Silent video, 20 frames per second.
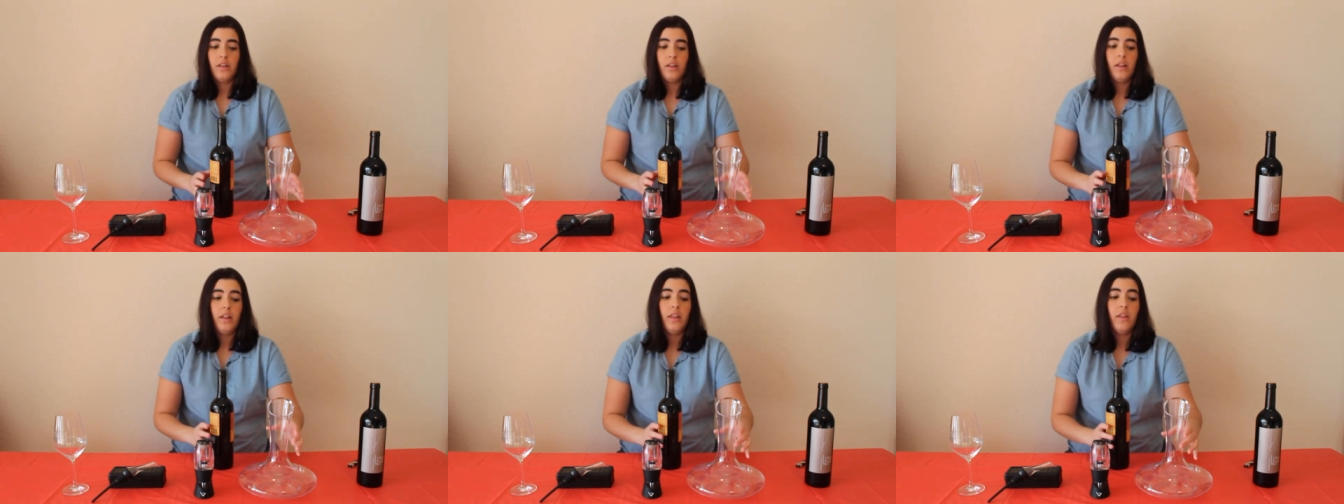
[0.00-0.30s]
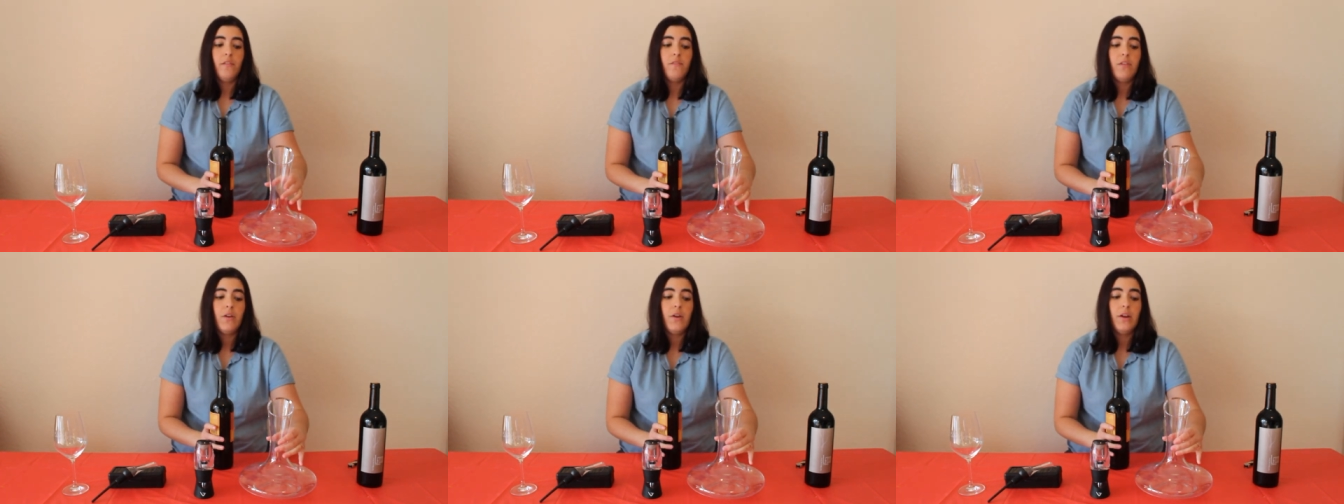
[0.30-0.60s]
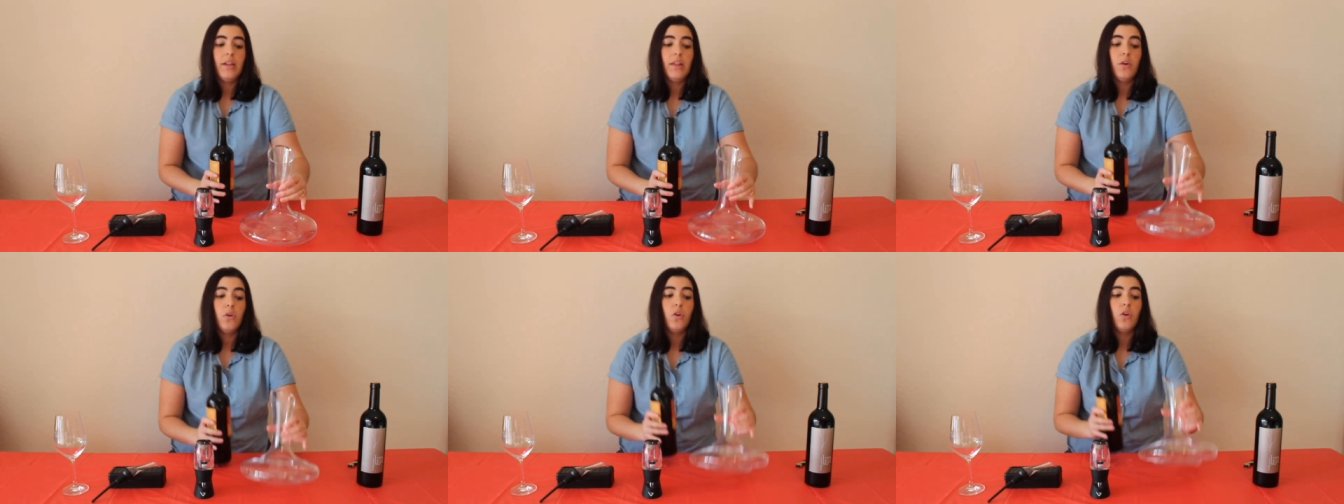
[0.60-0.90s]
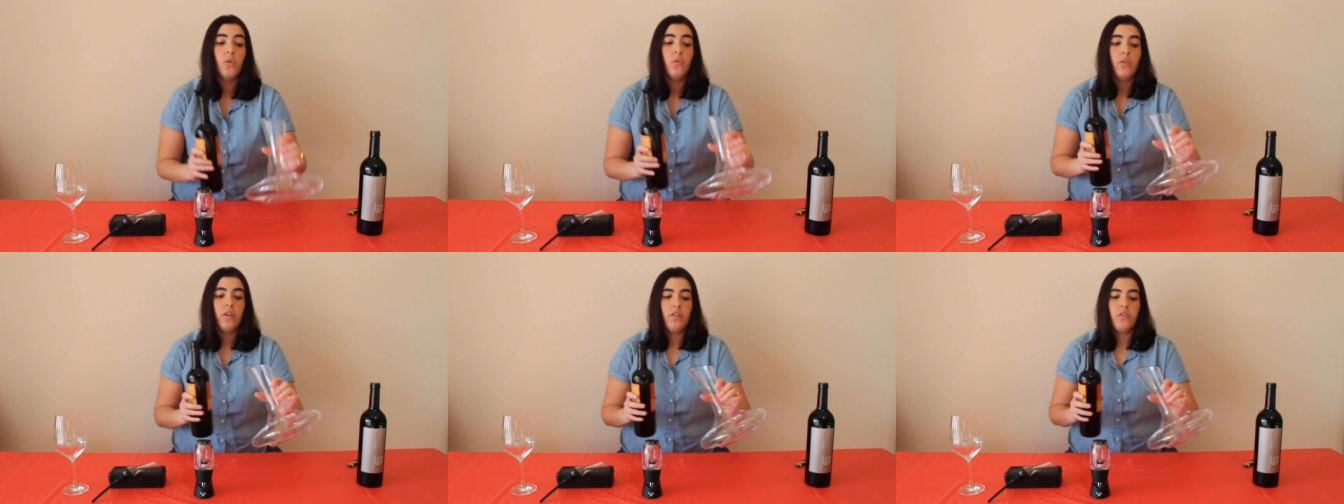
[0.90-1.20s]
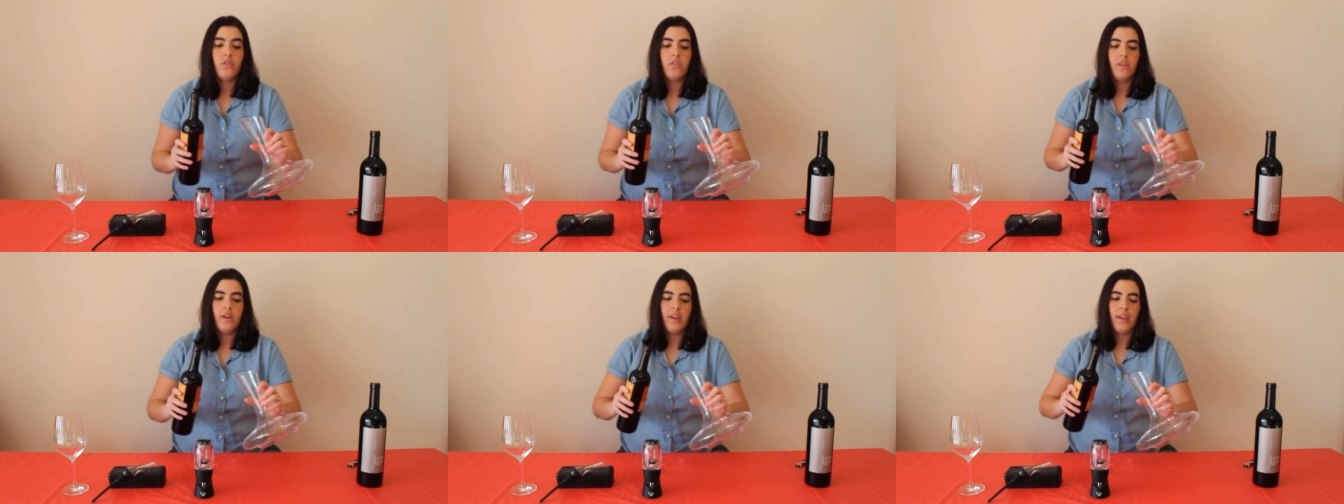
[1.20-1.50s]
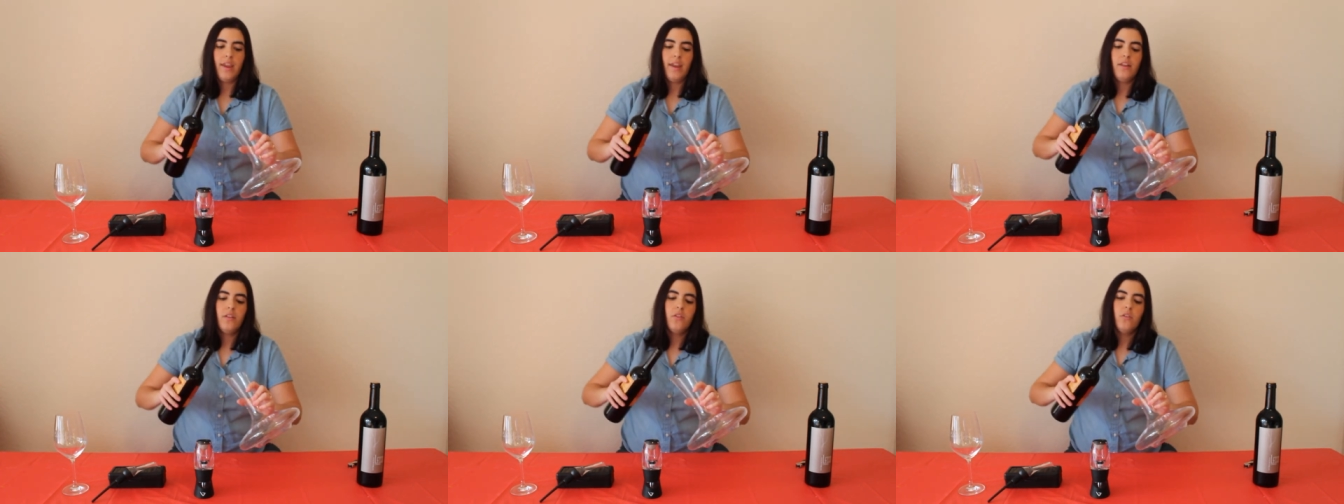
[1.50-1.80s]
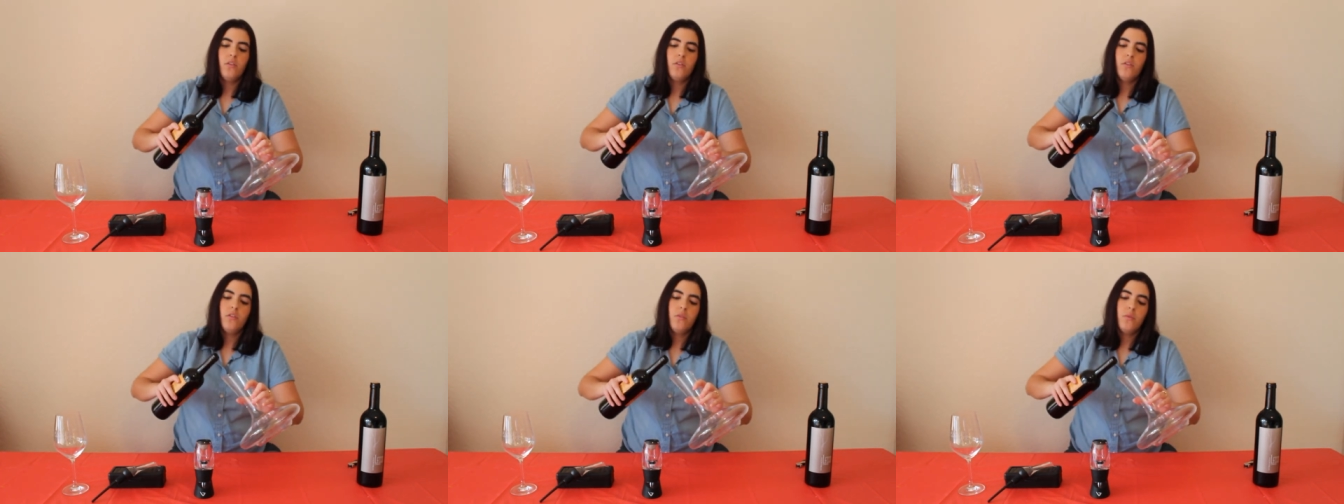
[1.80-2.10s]
li very little goes into the
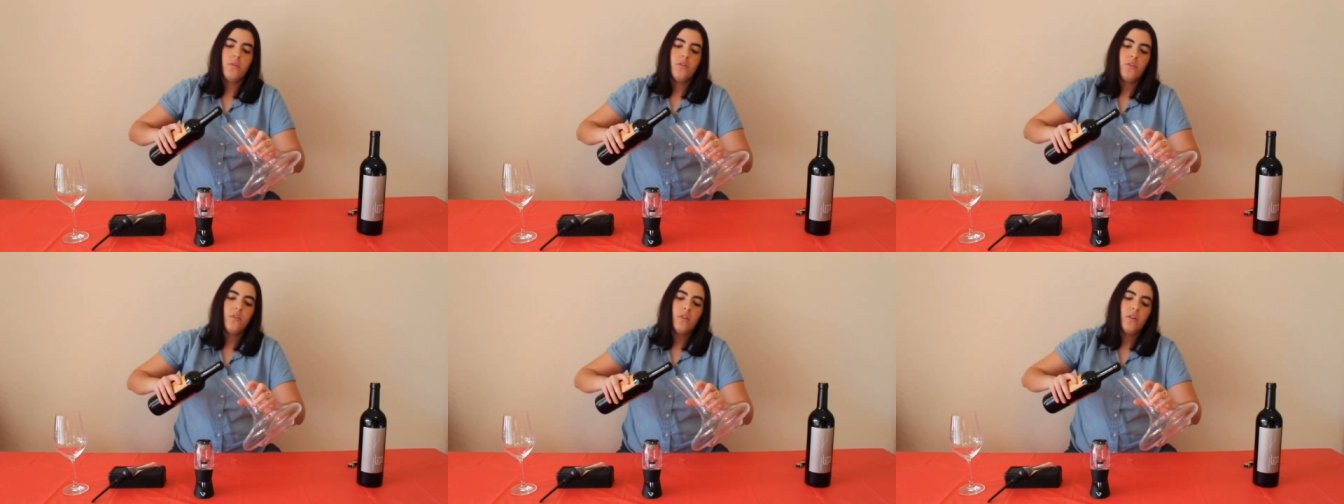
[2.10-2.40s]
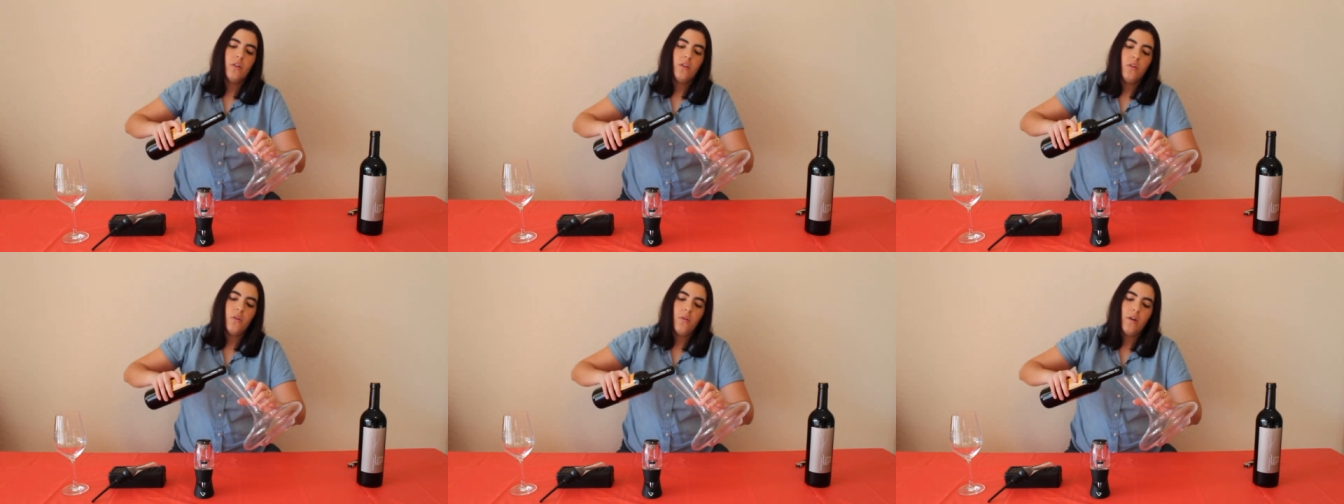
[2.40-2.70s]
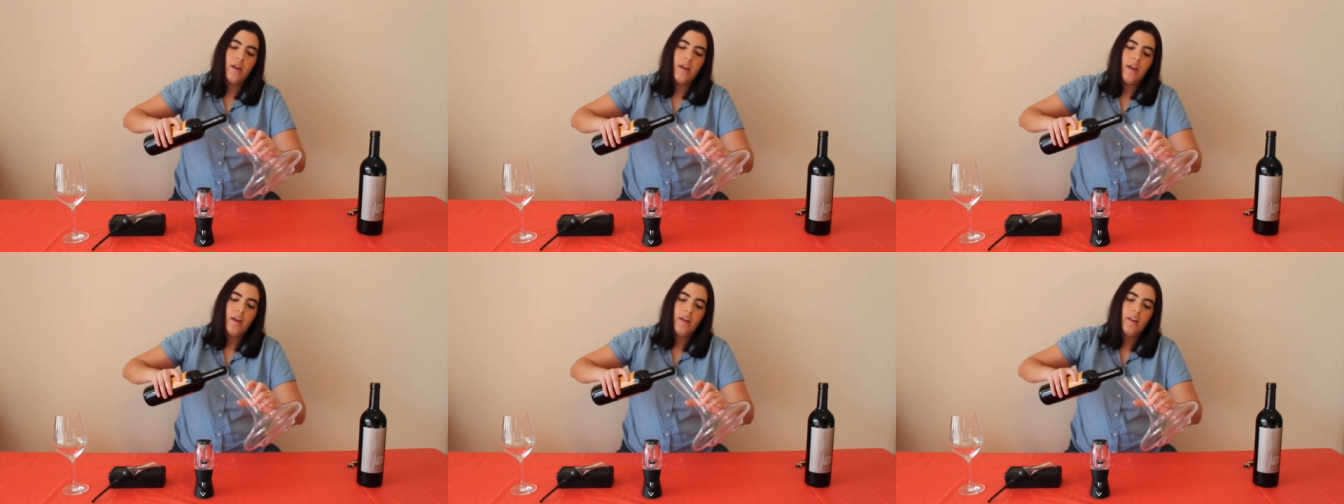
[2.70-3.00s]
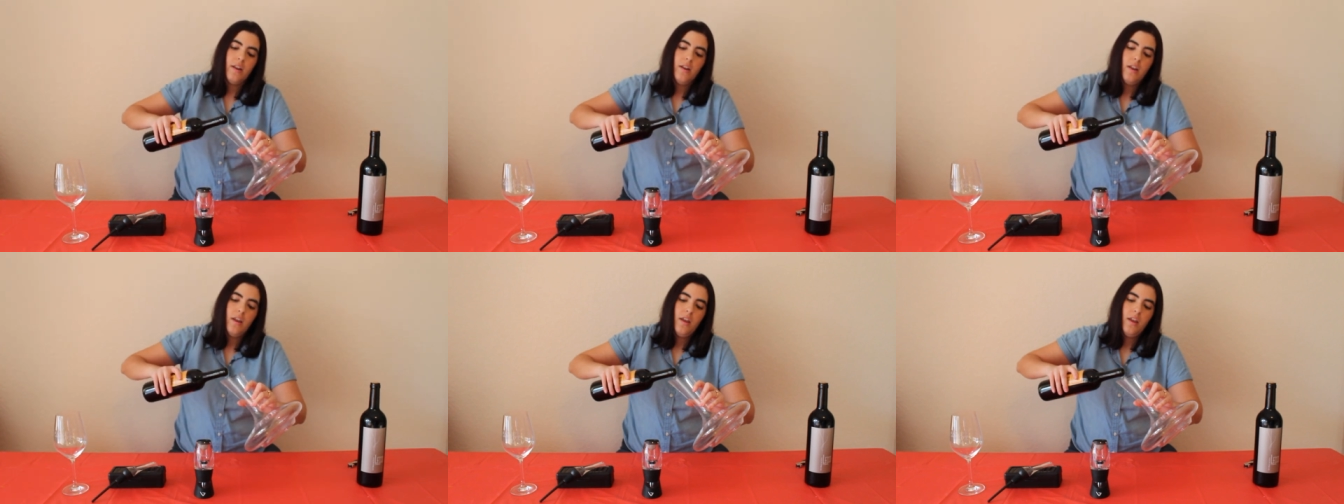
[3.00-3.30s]
decanter. So we're just going to go ahead